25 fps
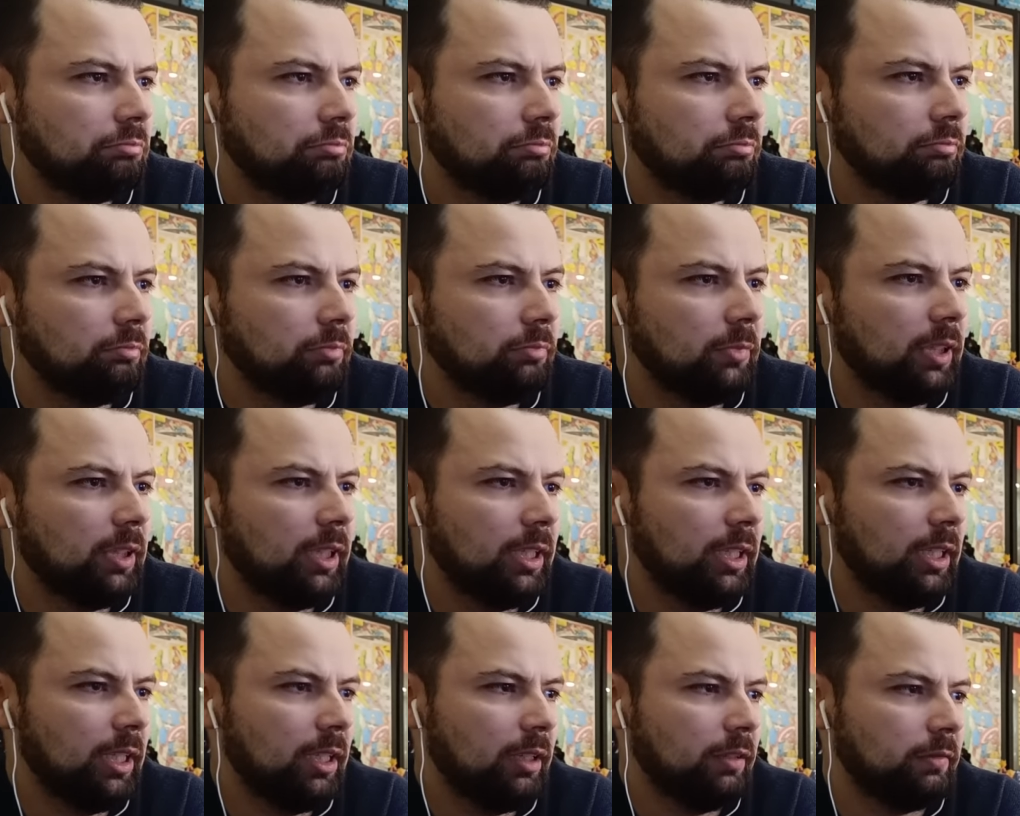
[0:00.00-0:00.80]

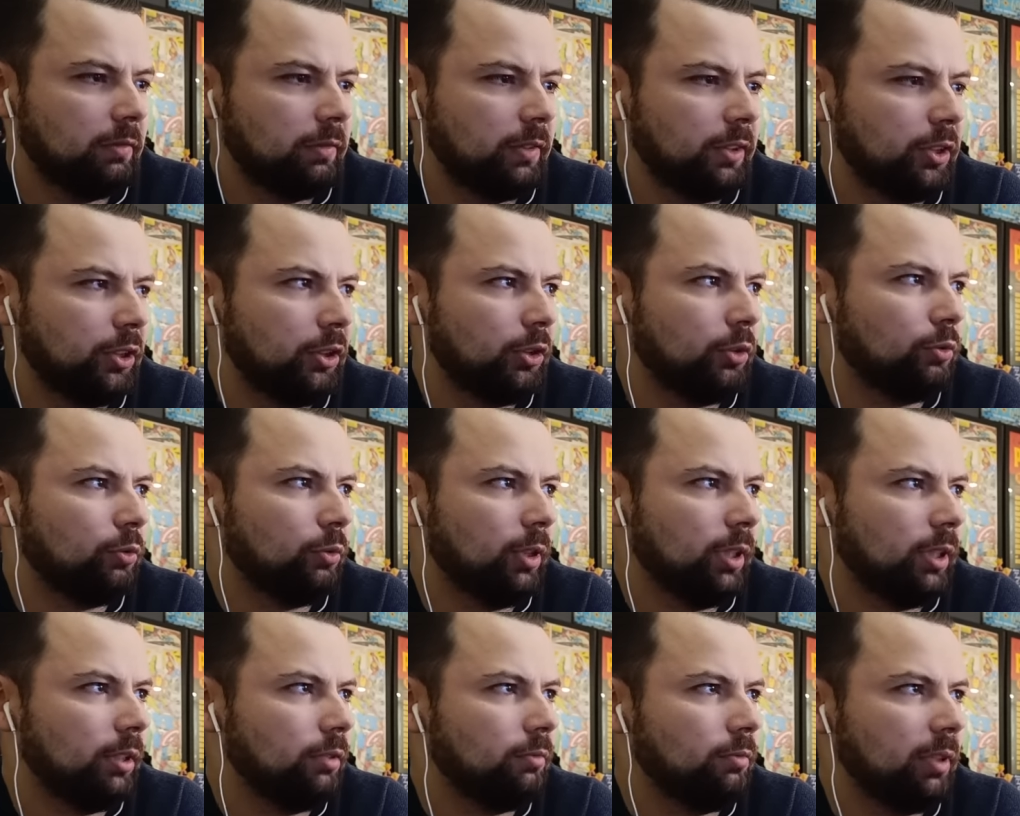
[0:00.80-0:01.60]
they have a
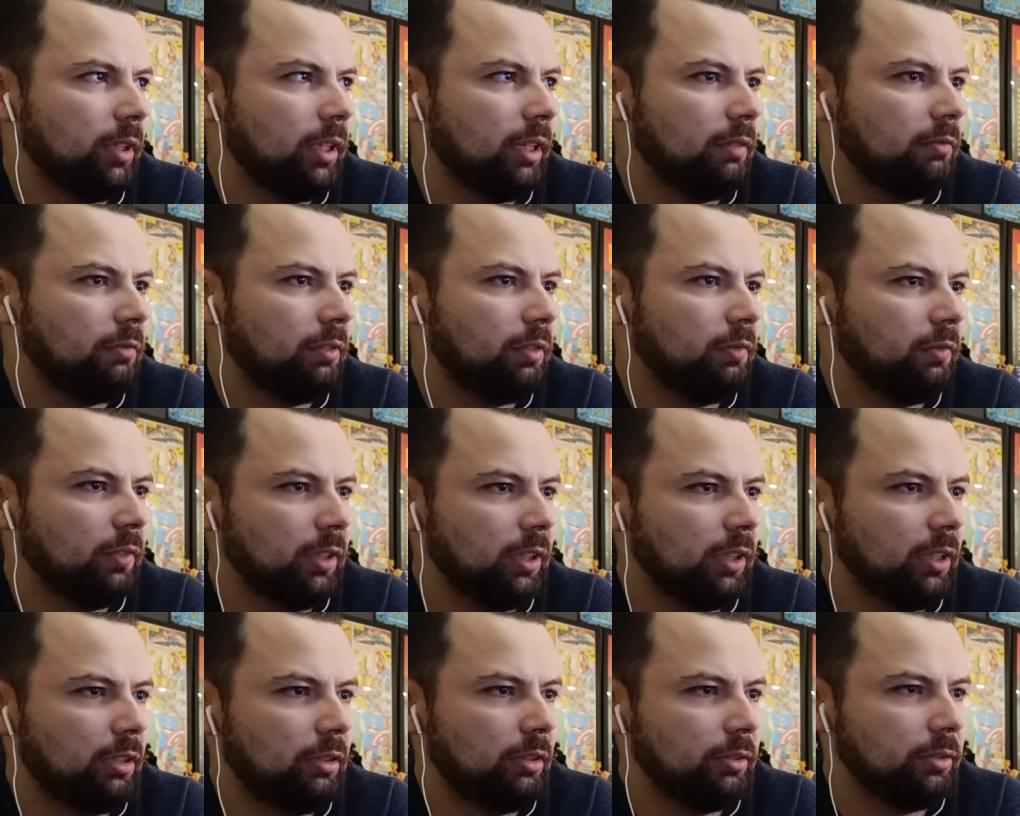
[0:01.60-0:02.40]
screen with
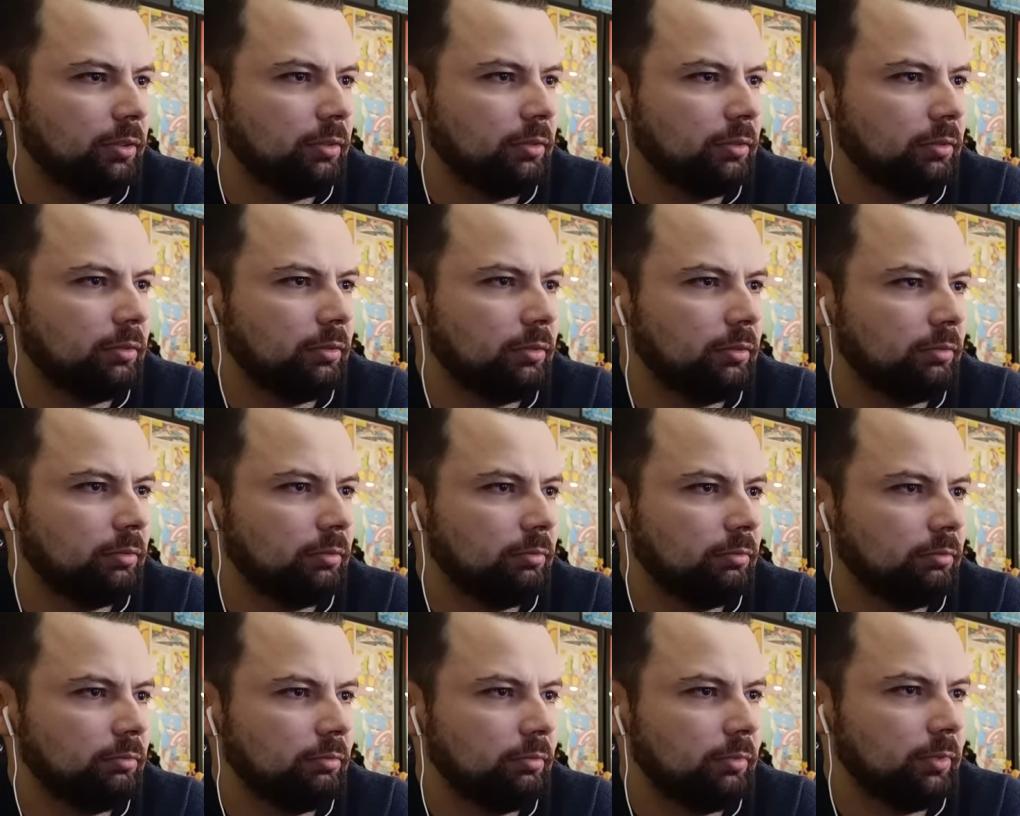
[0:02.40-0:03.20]
everything also.
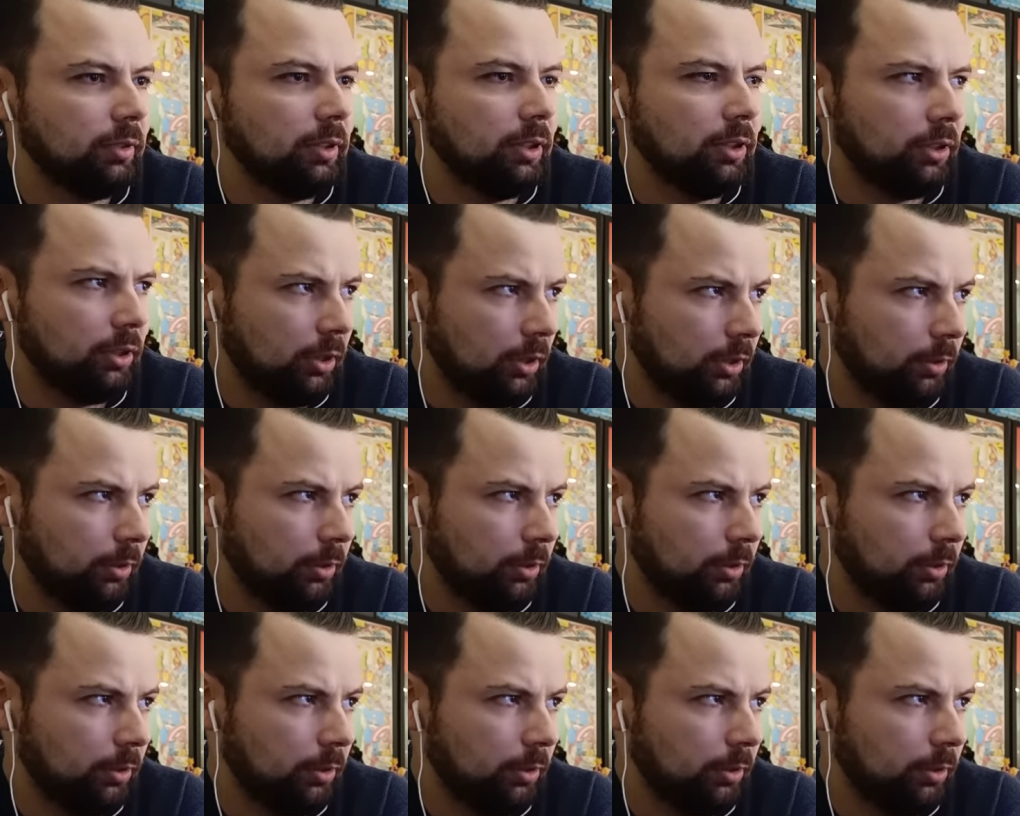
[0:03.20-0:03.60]
It's just